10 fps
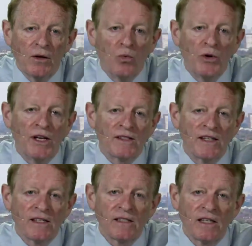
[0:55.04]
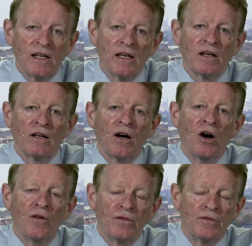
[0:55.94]
week 60
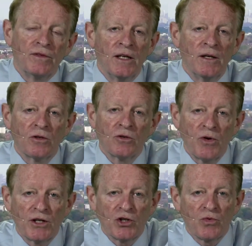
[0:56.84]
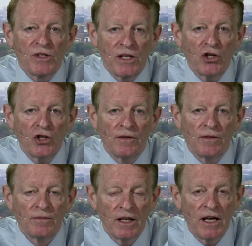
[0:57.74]
of the greatest recession
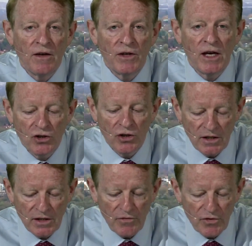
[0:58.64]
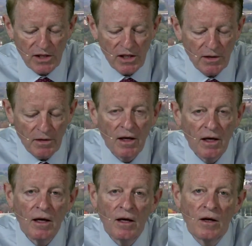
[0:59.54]
that aviation has ever seen.
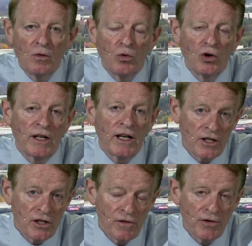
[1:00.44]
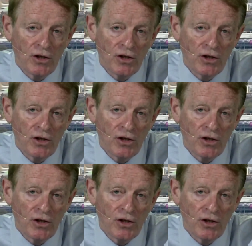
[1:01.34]
We're looking at a difficult